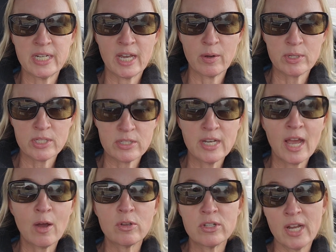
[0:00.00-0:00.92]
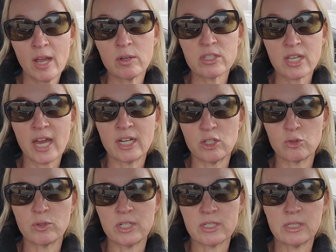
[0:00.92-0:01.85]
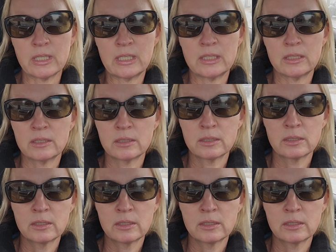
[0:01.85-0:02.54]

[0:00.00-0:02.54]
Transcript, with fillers: Now it's, now, now it's kind of drizzling.